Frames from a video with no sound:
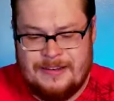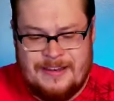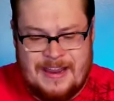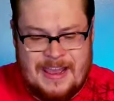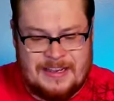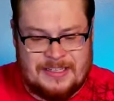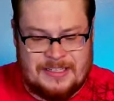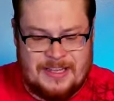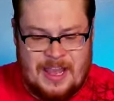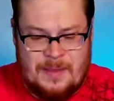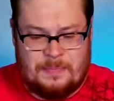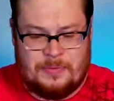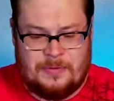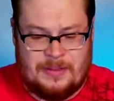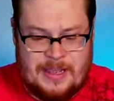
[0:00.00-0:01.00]
Next
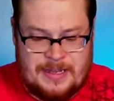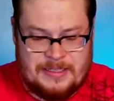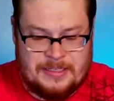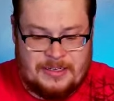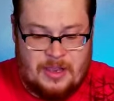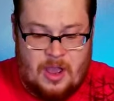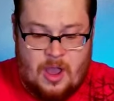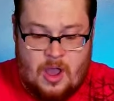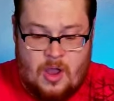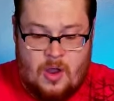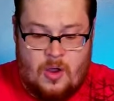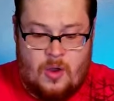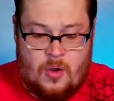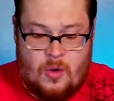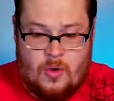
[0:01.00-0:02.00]
up, let's
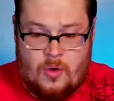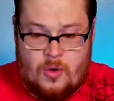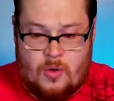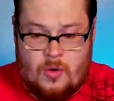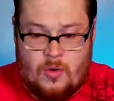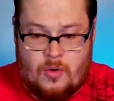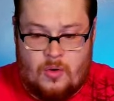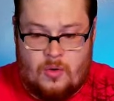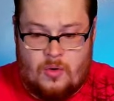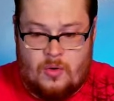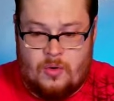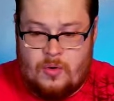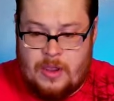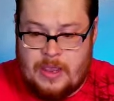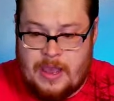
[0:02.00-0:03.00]

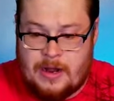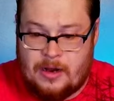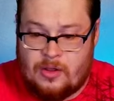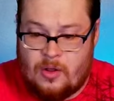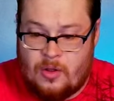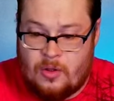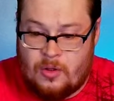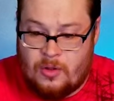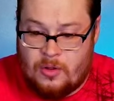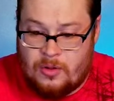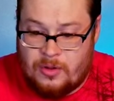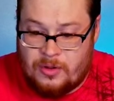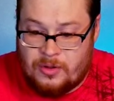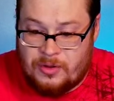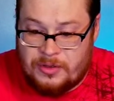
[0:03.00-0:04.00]
go. We got a
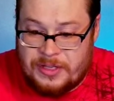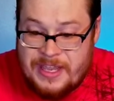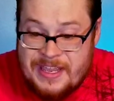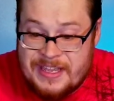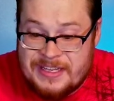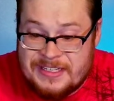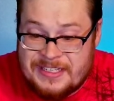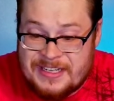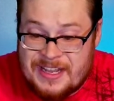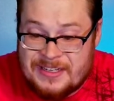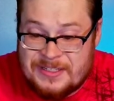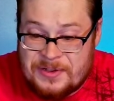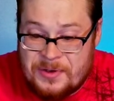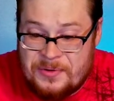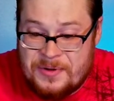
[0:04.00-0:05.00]
gold. He is a
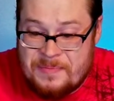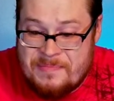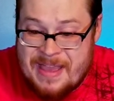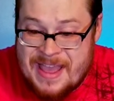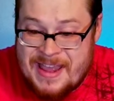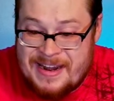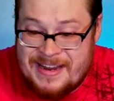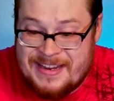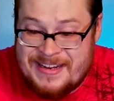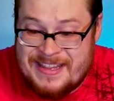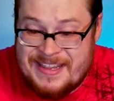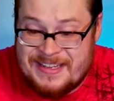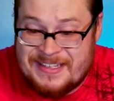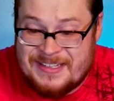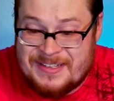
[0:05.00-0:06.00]
totem man and
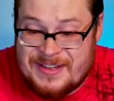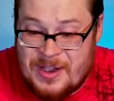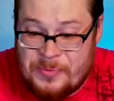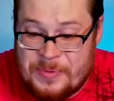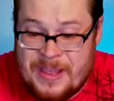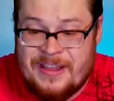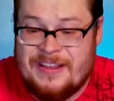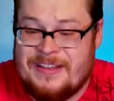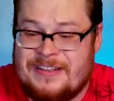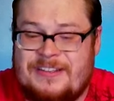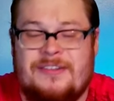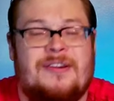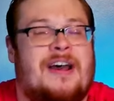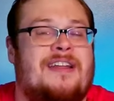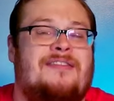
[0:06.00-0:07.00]
he is dope.
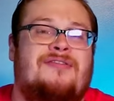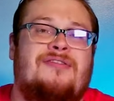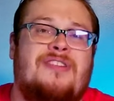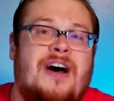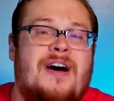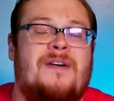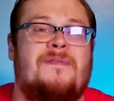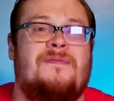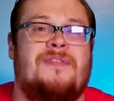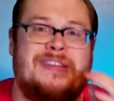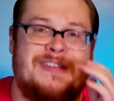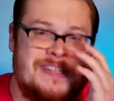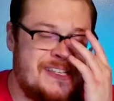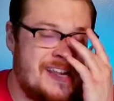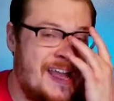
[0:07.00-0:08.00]
Dude, I love the
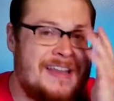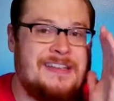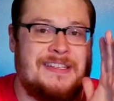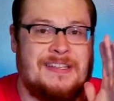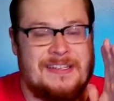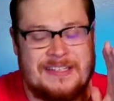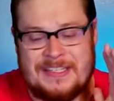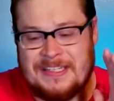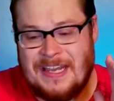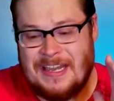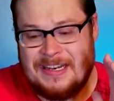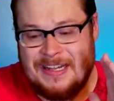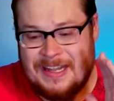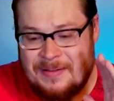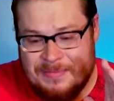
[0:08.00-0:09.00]
designs in this
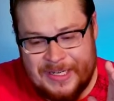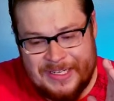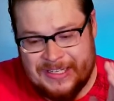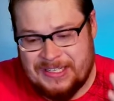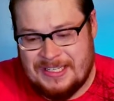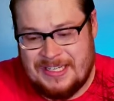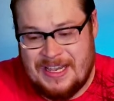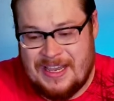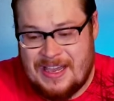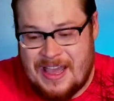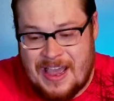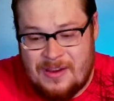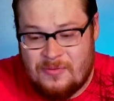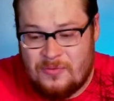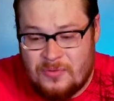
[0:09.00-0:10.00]
set. Let me just say,
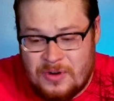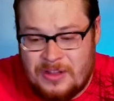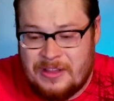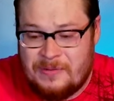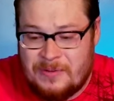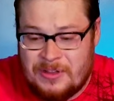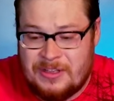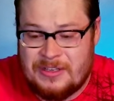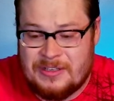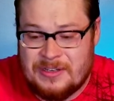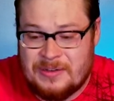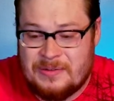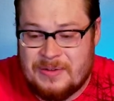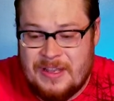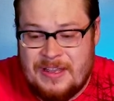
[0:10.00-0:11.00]
I really, really
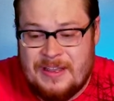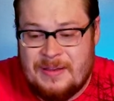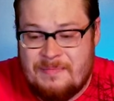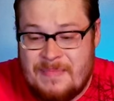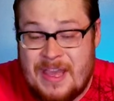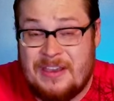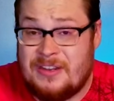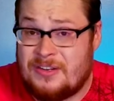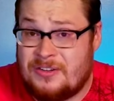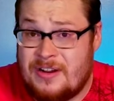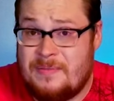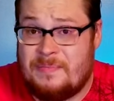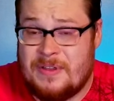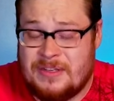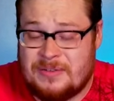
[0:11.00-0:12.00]
do.
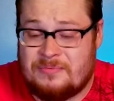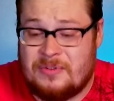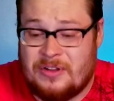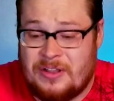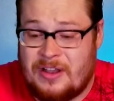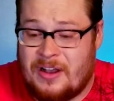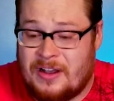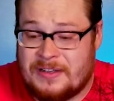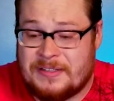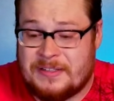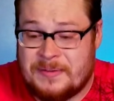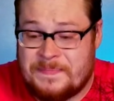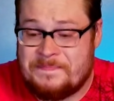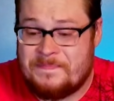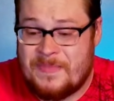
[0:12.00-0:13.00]
Megatrip is really
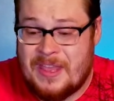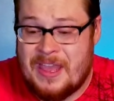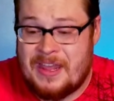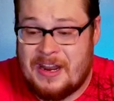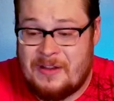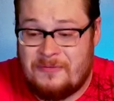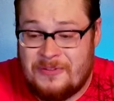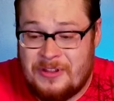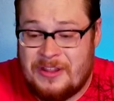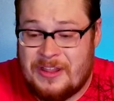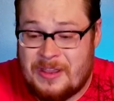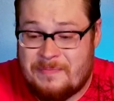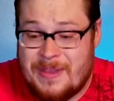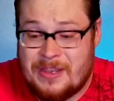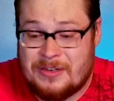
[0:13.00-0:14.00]
awesome, and I really
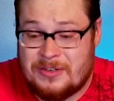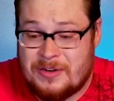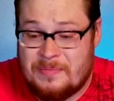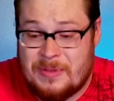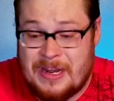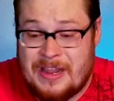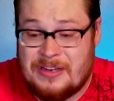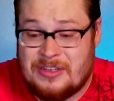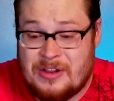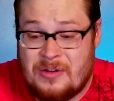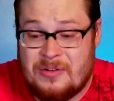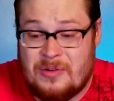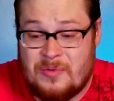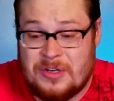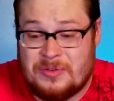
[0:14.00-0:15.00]
like Megatrip, and I
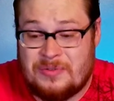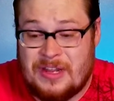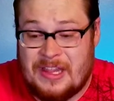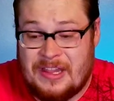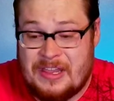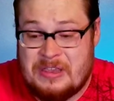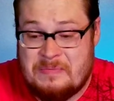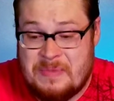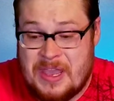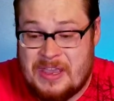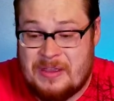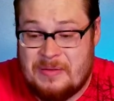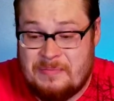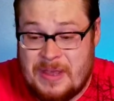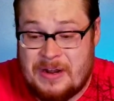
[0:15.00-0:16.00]
don't know which one I like
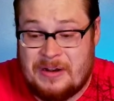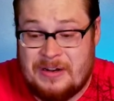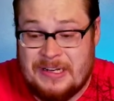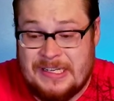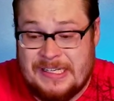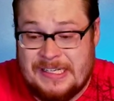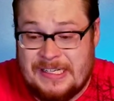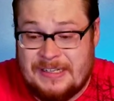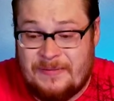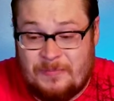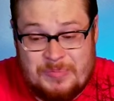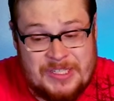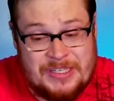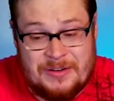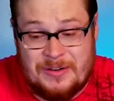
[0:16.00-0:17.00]
be better.
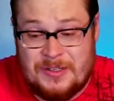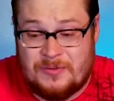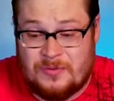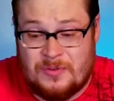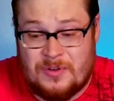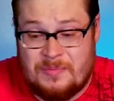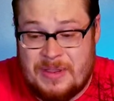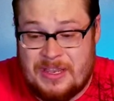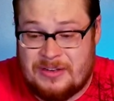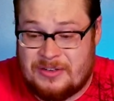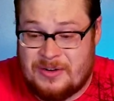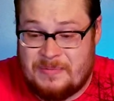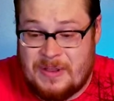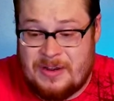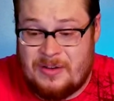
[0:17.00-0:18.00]
Series 4
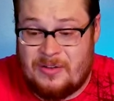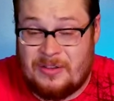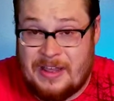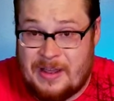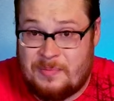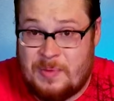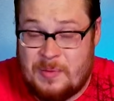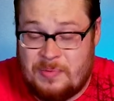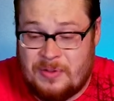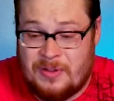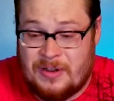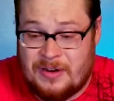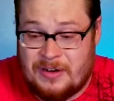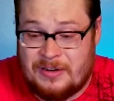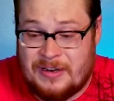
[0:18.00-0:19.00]
Megatrip, I know a lot of people
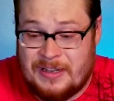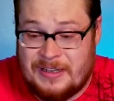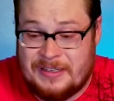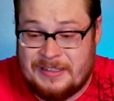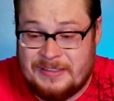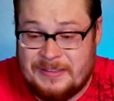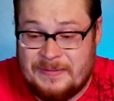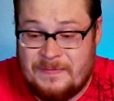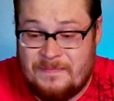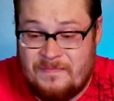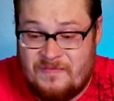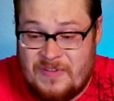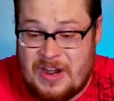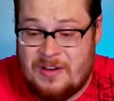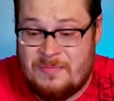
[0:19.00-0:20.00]
are uh,
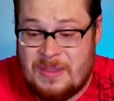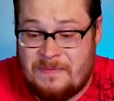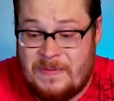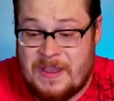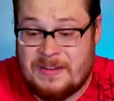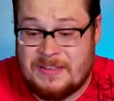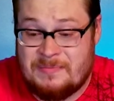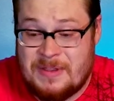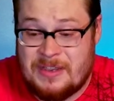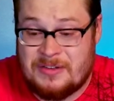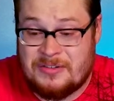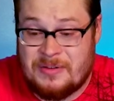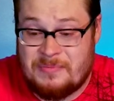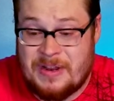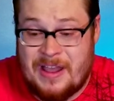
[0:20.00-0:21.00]
very big fans of
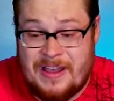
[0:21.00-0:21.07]
Megatrip.